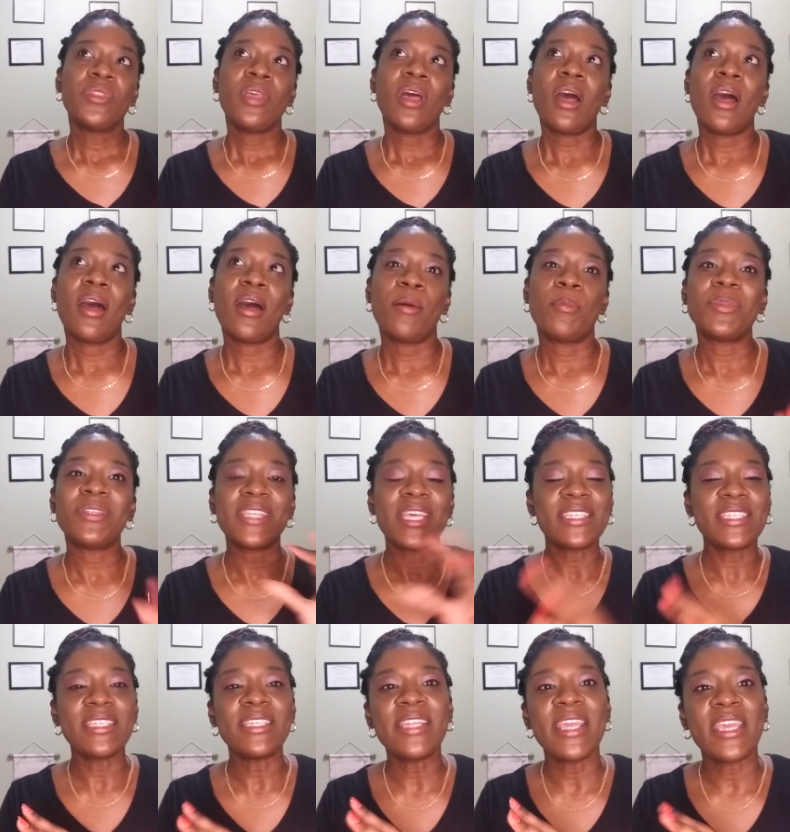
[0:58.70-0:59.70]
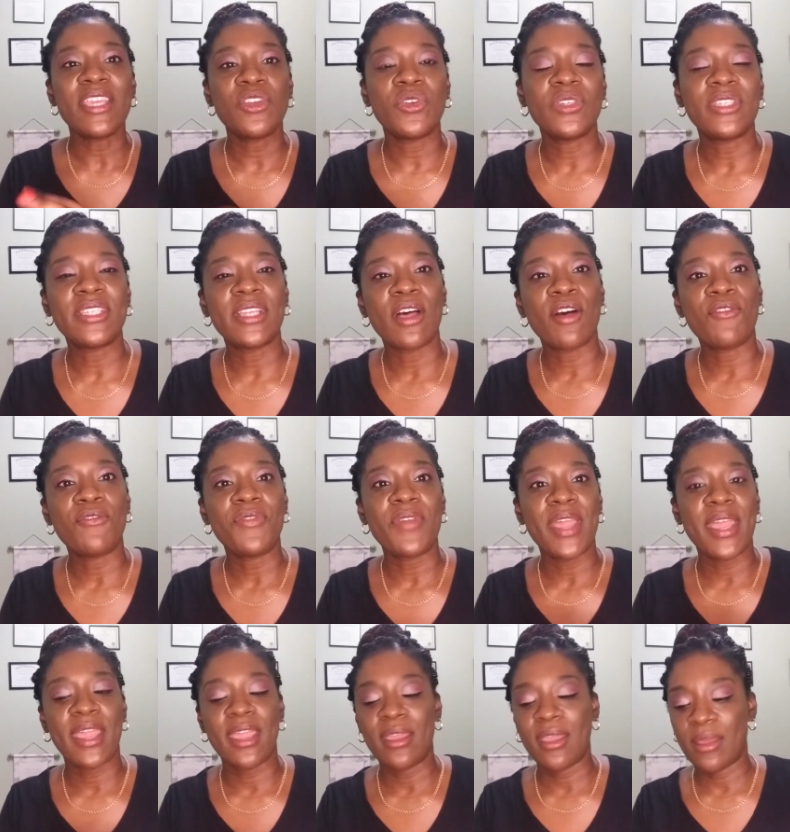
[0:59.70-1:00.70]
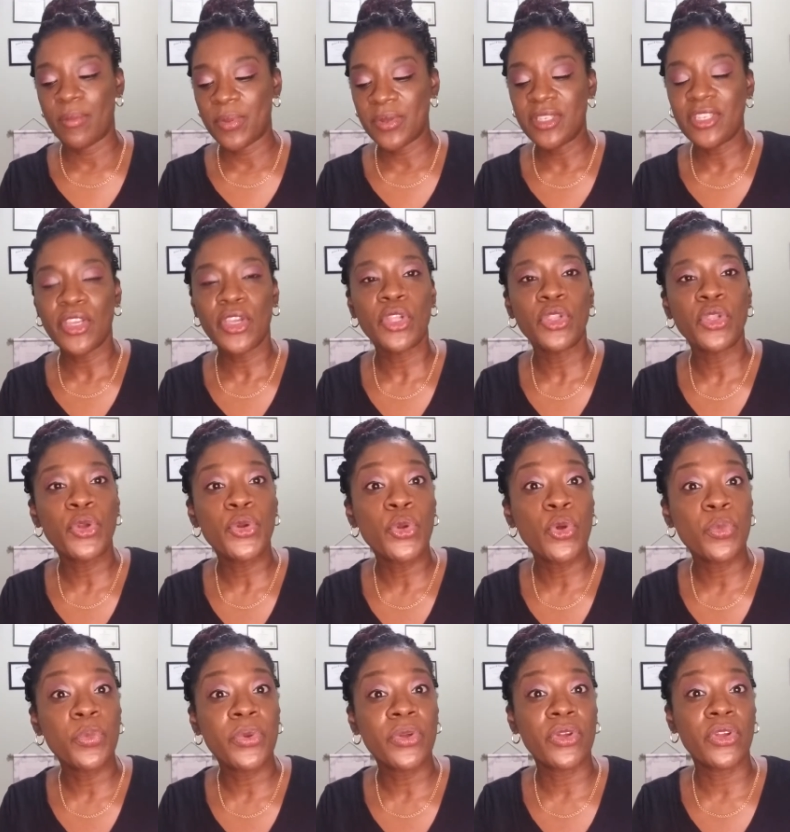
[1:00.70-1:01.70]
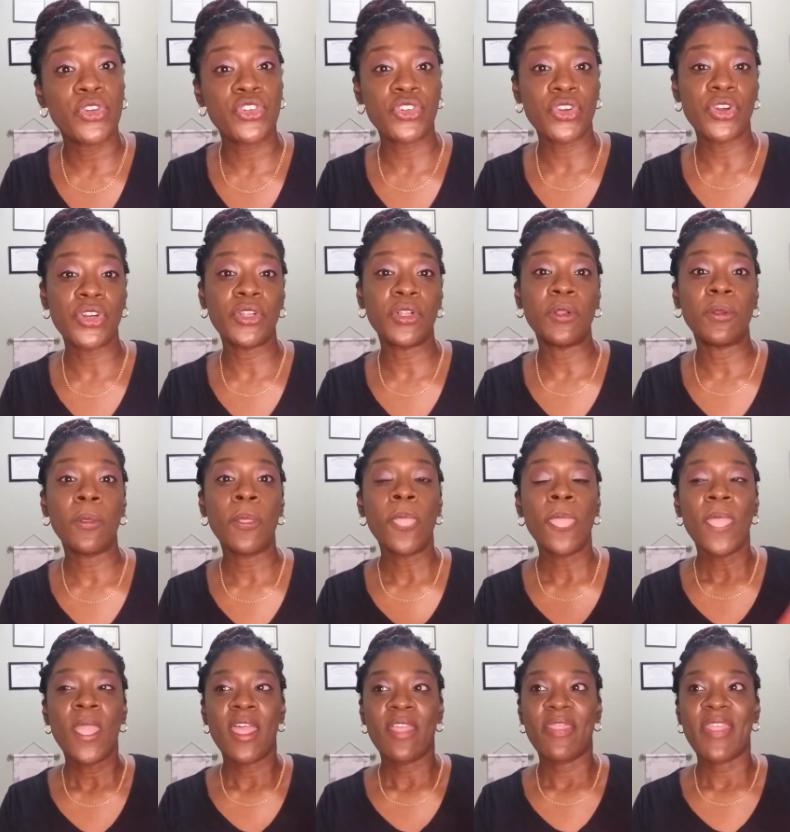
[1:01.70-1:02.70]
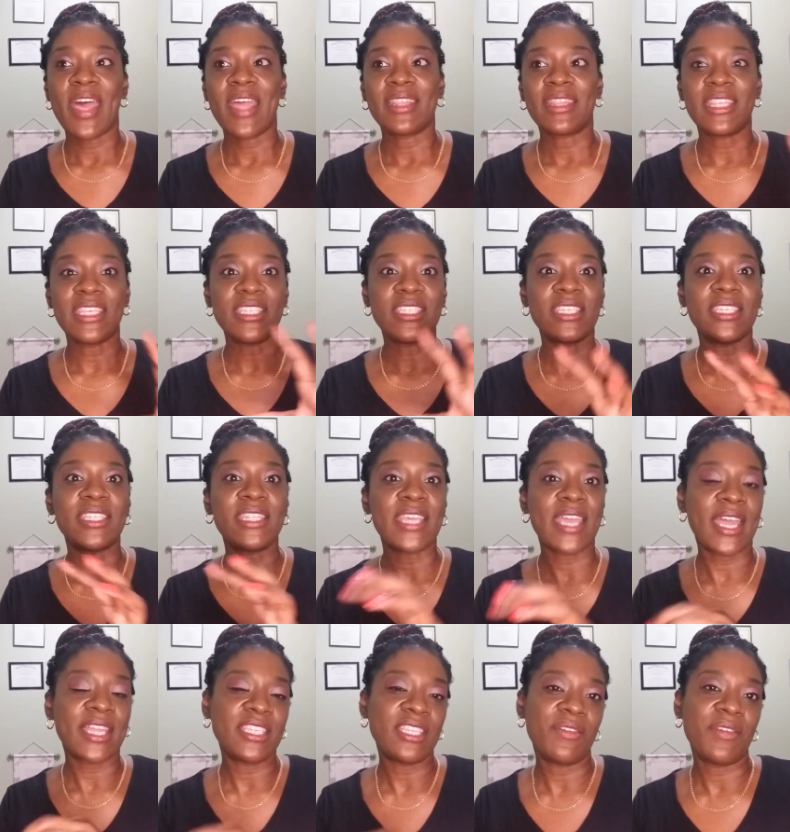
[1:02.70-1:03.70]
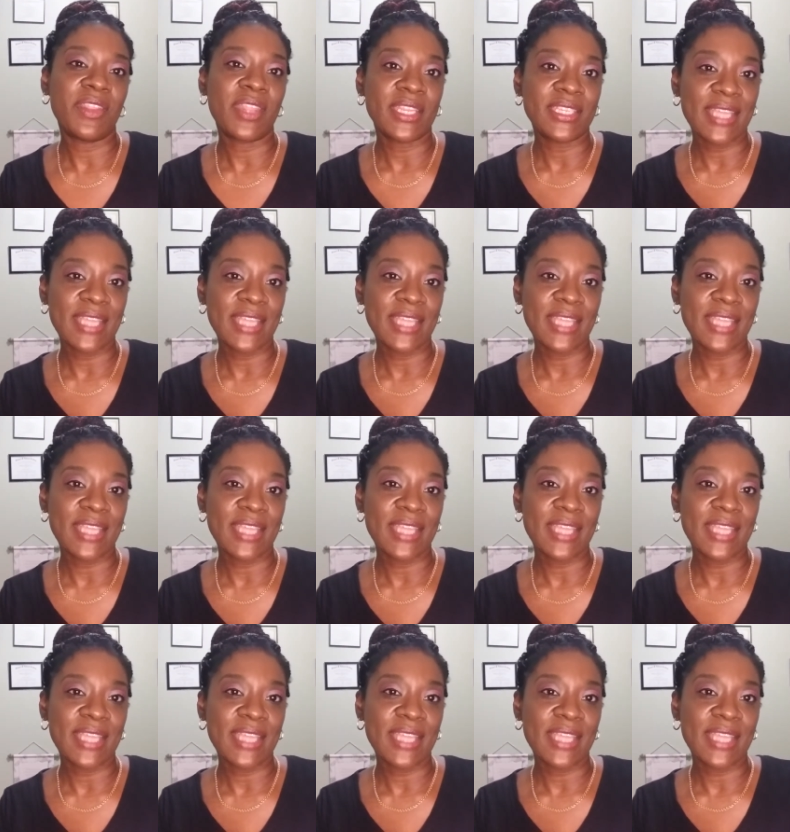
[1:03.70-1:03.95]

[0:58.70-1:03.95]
um, designate yourself a, a particular notebook or journal that this is the activity that's